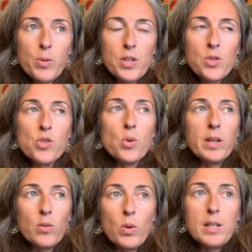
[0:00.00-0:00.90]
brings you joy
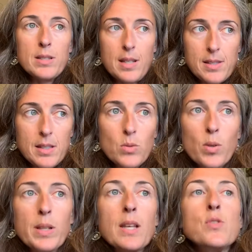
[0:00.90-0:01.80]
and what doesn't,
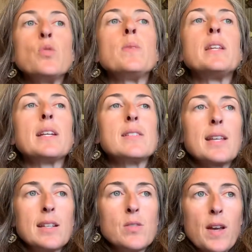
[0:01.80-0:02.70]
what gives you meaning and
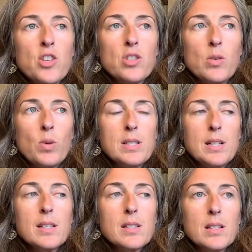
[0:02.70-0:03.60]
satisfaction and what
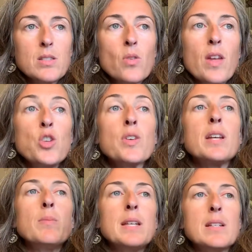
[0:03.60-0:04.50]
doesn't. So then you
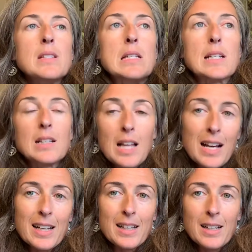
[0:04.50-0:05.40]
can begin to
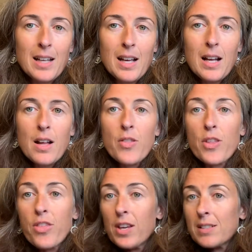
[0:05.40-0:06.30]
decline the
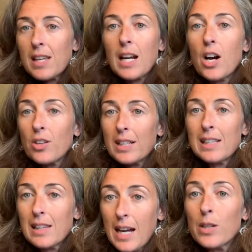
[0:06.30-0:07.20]
things that aren't
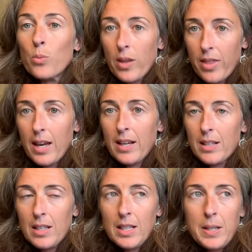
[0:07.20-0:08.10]
in line with that.
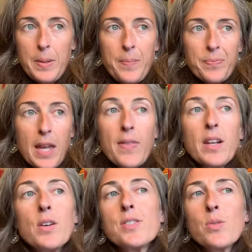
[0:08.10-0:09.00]
And then
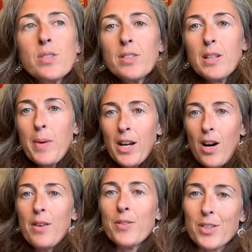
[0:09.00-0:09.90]
also starting to make
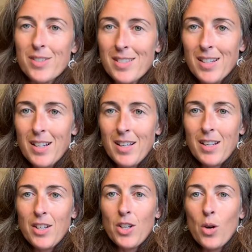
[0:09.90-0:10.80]
offers.
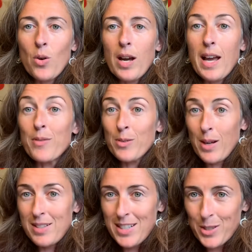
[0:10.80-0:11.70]
You know, I have
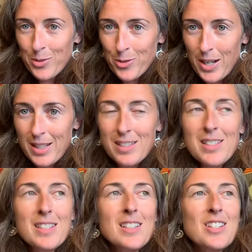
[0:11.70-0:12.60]
a dear
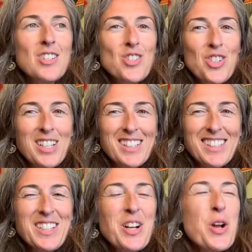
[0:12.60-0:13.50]
friend,
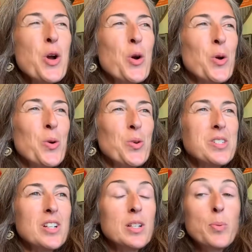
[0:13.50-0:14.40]
Gina, who
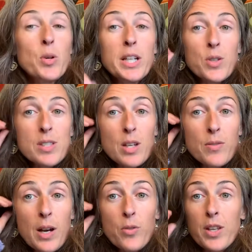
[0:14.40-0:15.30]
started putting herself
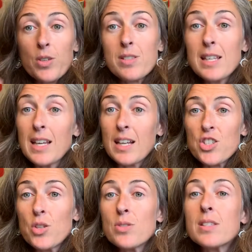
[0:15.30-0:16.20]
out there singing.
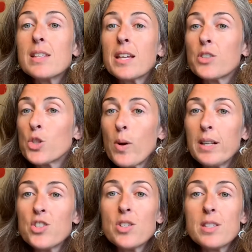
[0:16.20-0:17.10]
She used to sing in her
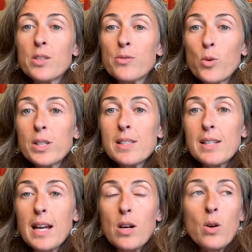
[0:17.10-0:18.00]
20s. She's in her 40s
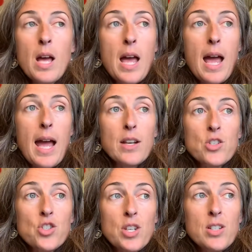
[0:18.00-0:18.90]
now. And
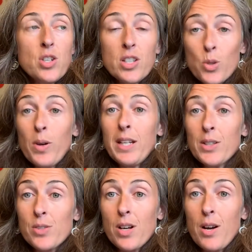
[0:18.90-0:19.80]
she took 20
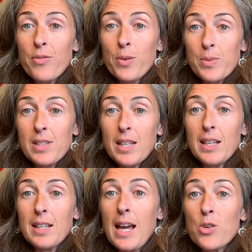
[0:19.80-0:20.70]
years off from
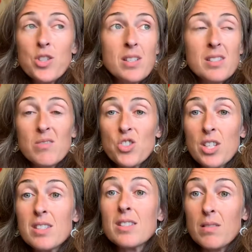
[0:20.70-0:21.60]
singing. And now
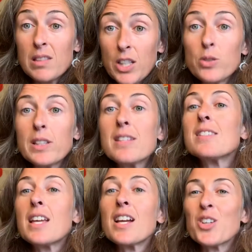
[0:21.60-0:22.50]
she's literally
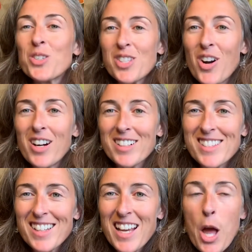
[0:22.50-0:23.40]
singing her
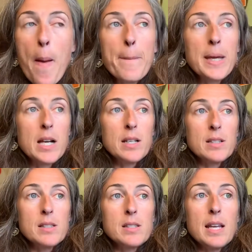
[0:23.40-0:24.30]
songs
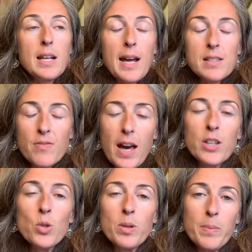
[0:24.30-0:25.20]
because it has
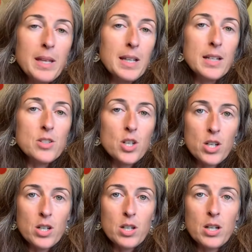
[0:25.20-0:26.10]
value and meaning to
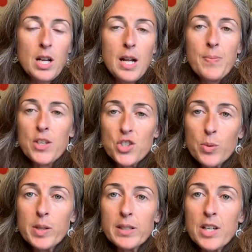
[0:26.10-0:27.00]
her. And she
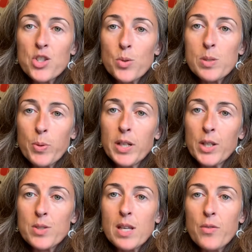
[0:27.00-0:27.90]
realized she was putting
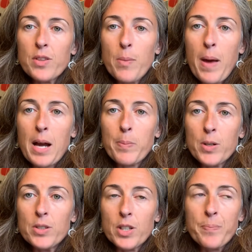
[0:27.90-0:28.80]
herself on the back
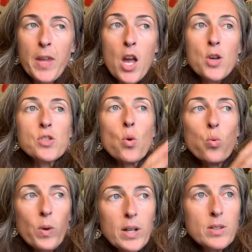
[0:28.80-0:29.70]
burner. So
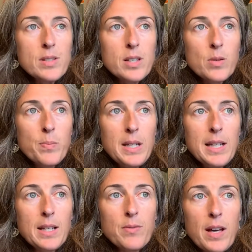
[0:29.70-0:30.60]
where is there
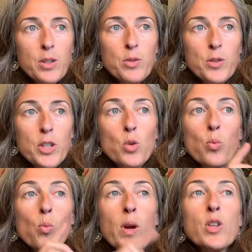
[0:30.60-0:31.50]
meaning and value for you?
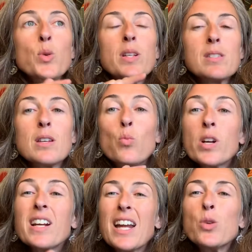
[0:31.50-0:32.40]

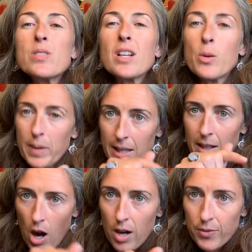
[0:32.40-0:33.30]
Where can you start
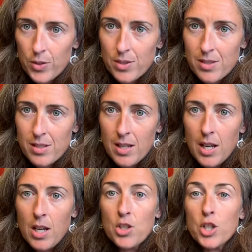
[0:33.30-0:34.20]
making offers
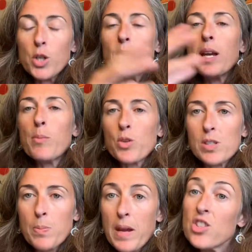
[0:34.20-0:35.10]
to create more
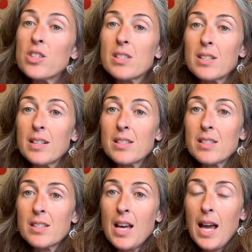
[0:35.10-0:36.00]

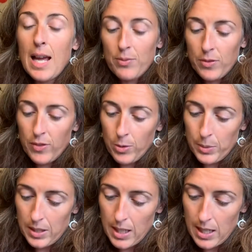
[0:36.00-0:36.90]
spaciousness and
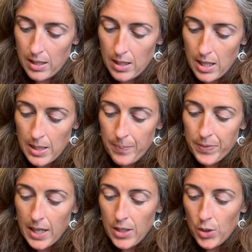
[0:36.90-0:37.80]
fulfillment in
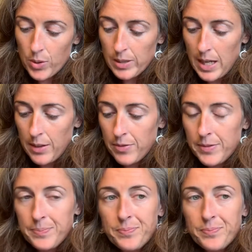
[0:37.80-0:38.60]
your life?